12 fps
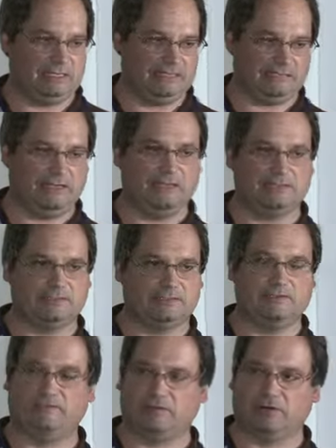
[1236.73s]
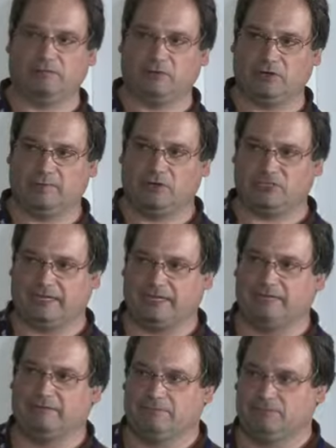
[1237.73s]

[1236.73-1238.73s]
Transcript: it does convert pretty much any